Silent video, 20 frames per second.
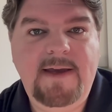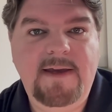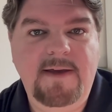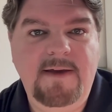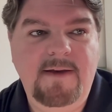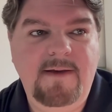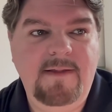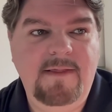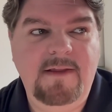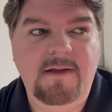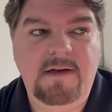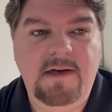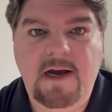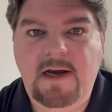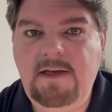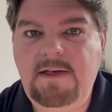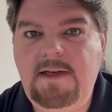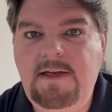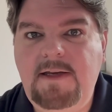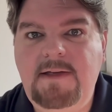in the
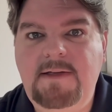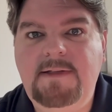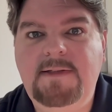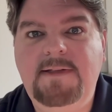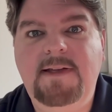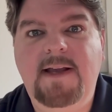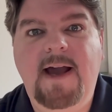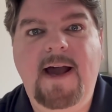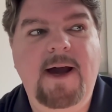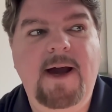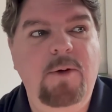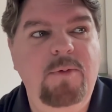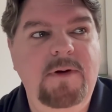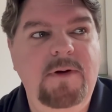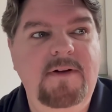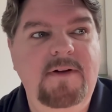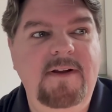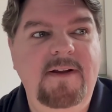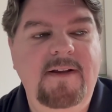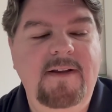90s, I
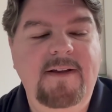would